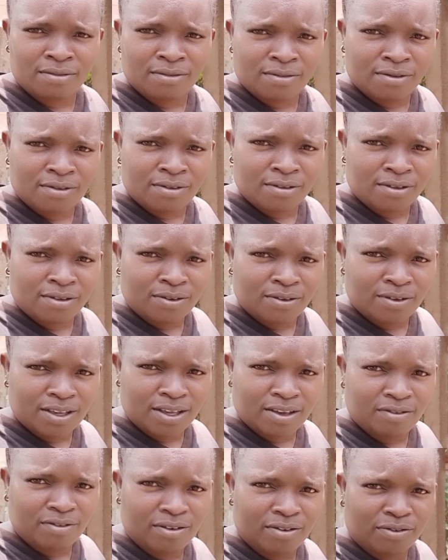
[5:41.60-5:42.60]
guys,
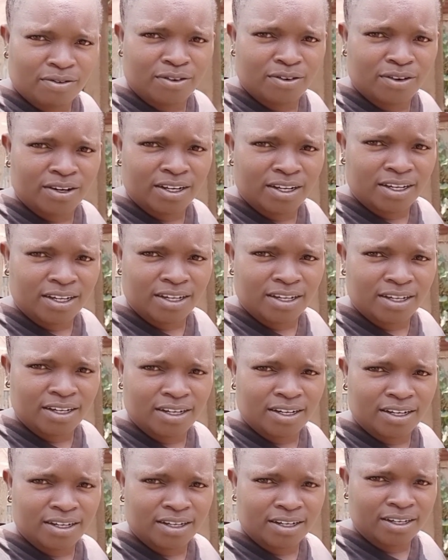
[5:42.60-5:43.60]
the
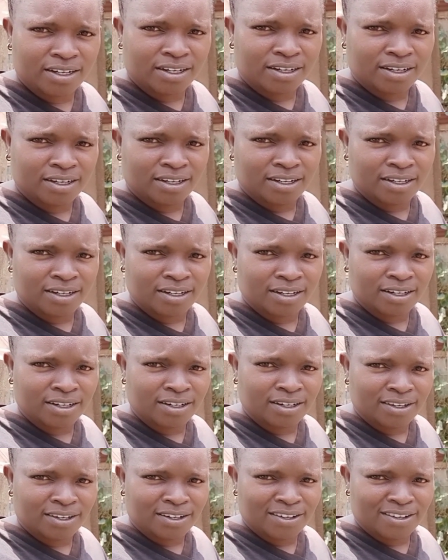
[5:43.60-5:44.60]

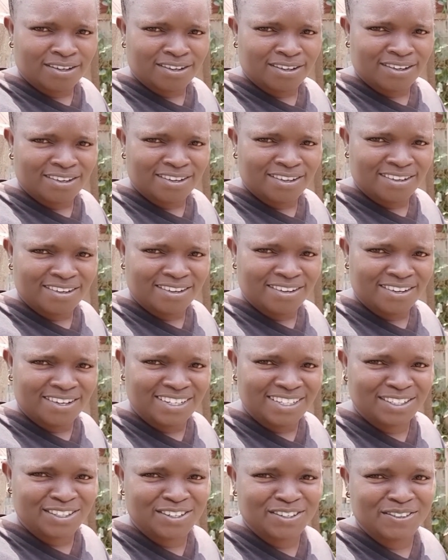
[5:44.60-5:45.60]
fundi here
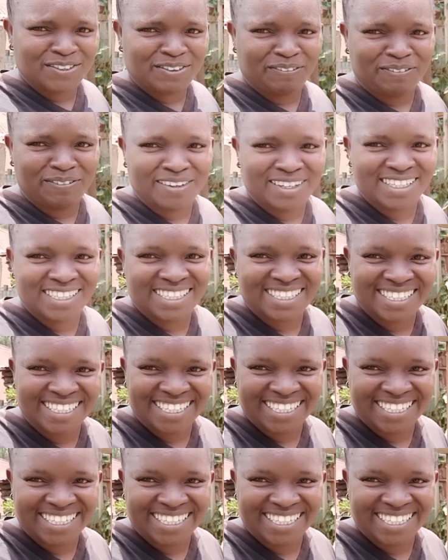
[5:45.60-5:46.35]
is called